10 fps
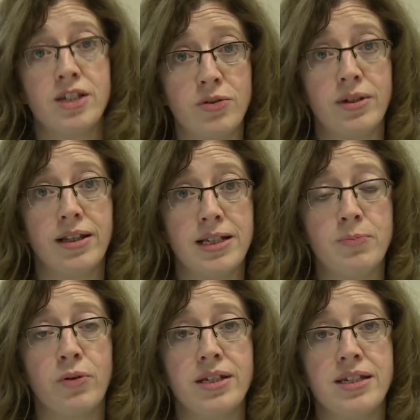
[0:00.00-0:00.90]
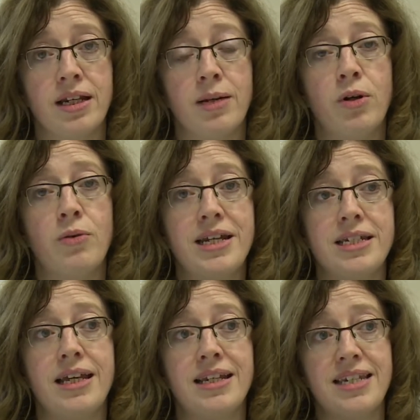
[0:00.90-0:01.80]
into it at this point, and I'm
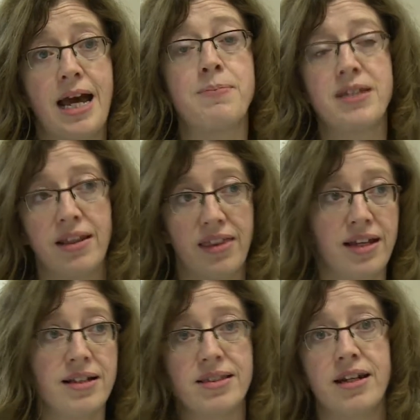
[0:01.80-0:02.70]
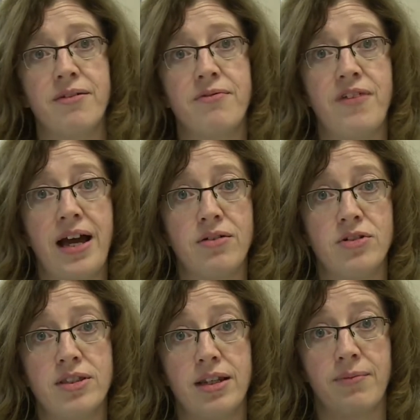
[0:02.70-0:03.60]
already adapting things that I've
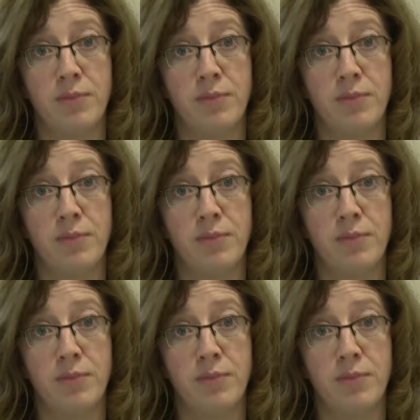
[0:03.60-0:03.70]
found that